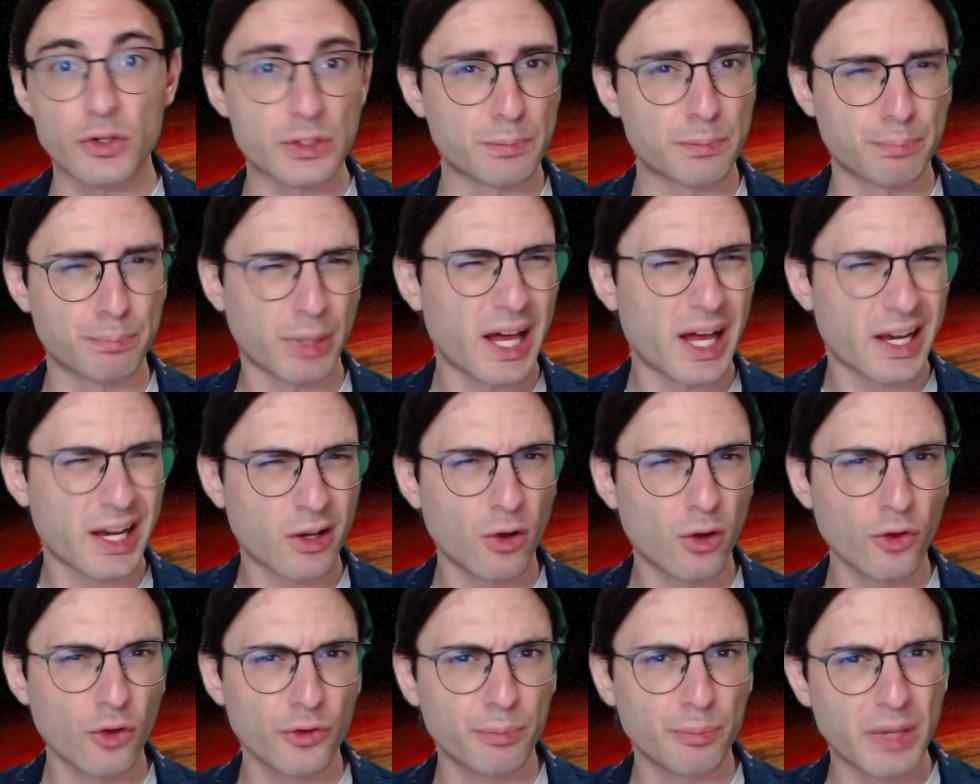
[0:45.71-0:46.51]
black
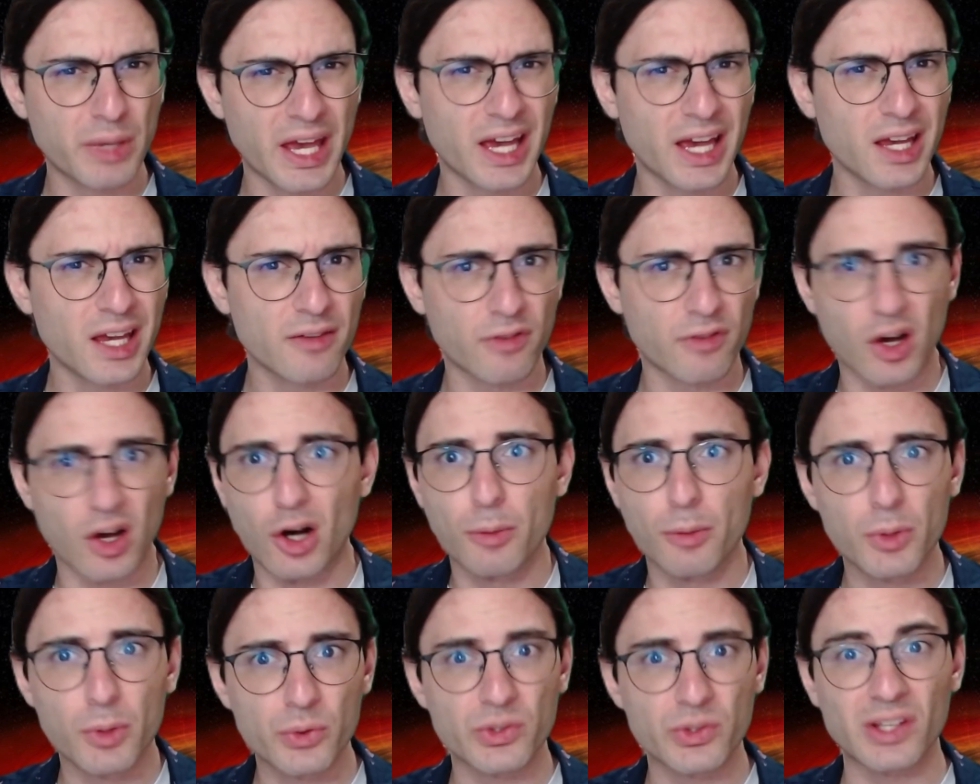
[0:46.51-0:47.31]
holes behave
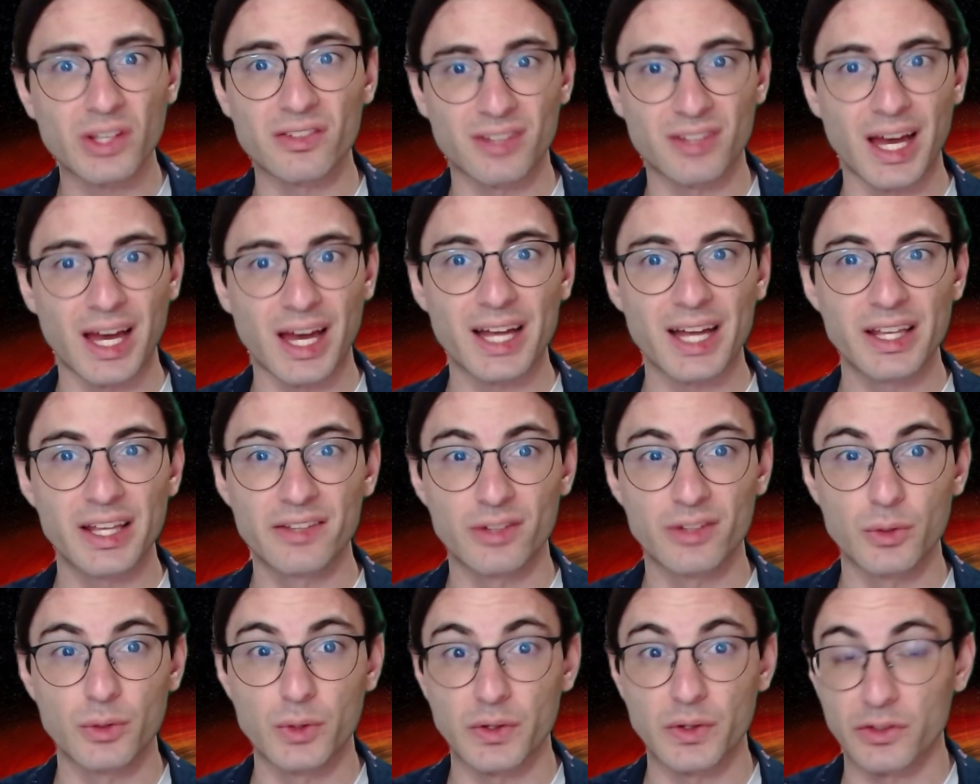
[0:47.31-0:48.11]
almost exactly as you
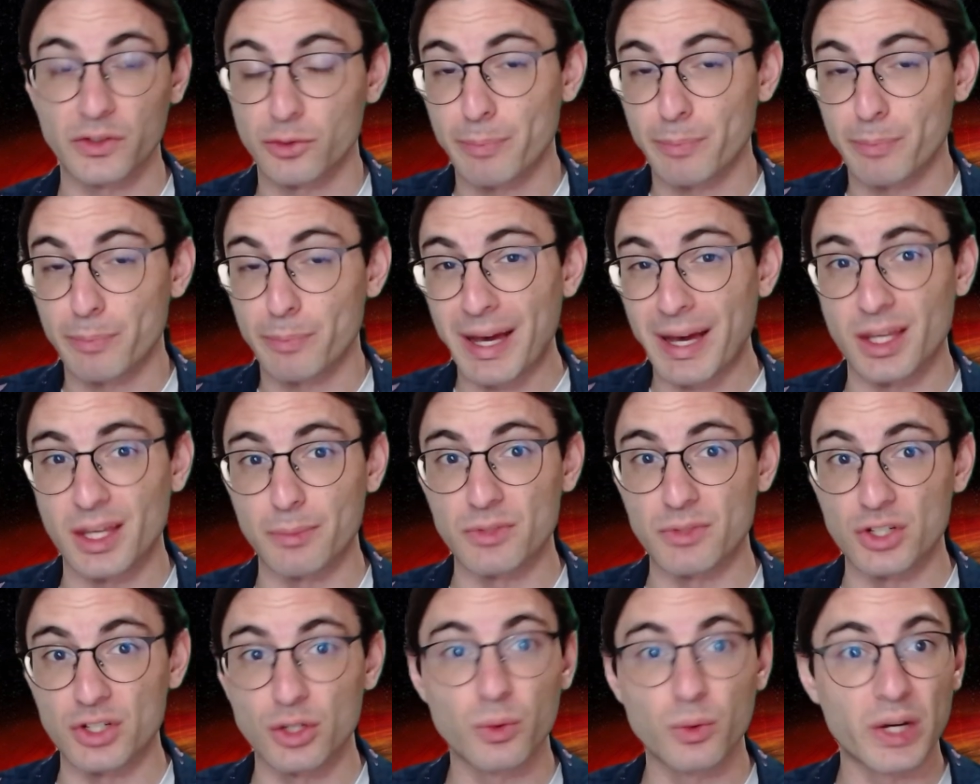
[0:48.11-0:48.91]
would expect them
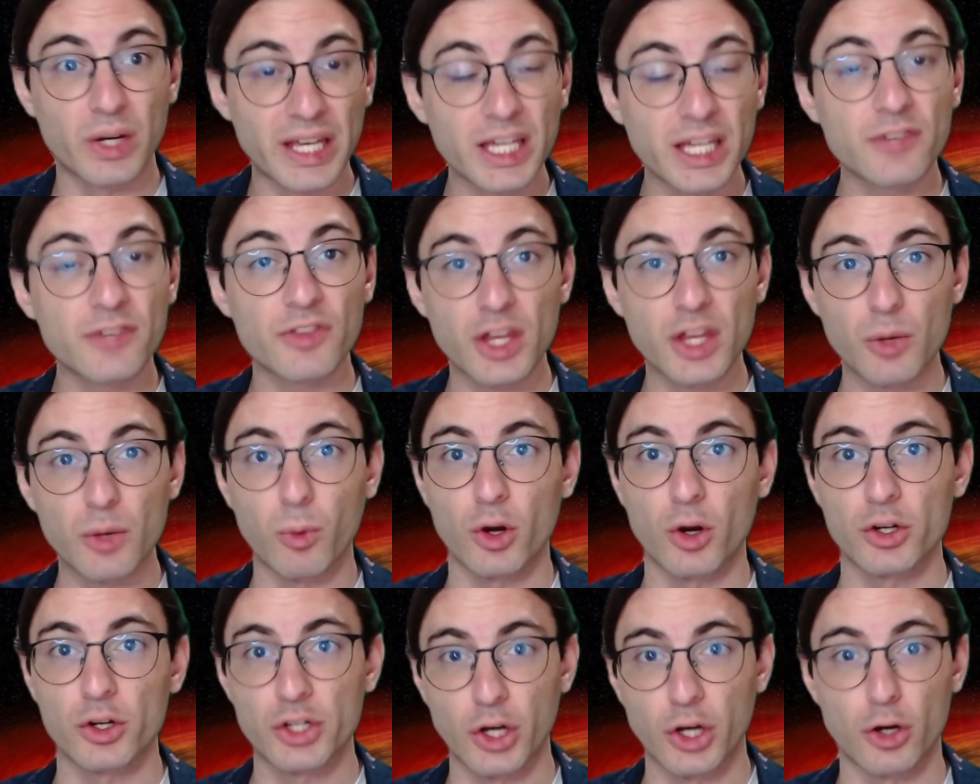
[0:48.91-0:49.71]
to if they were
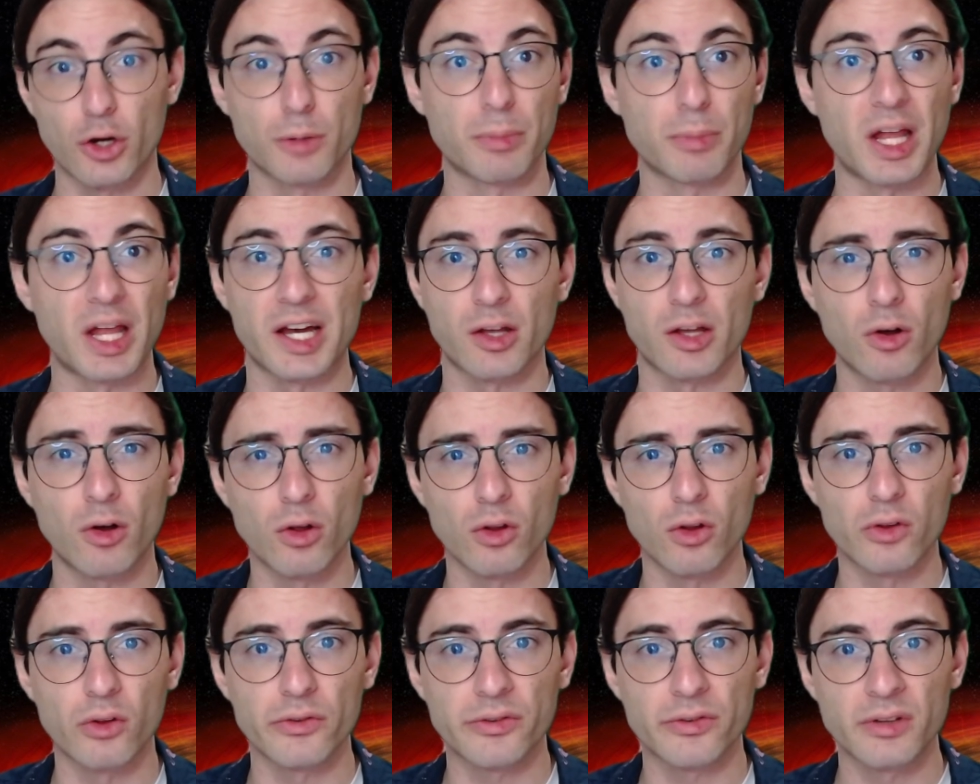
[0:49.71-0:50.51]
Kerr black
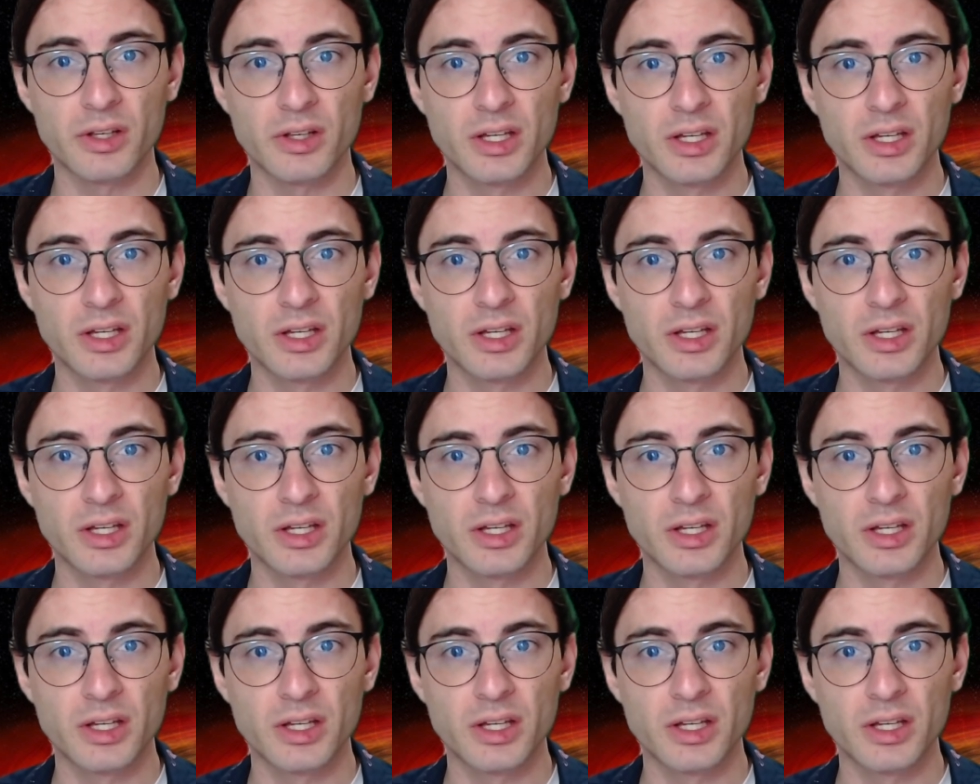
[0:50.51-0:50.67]
holes.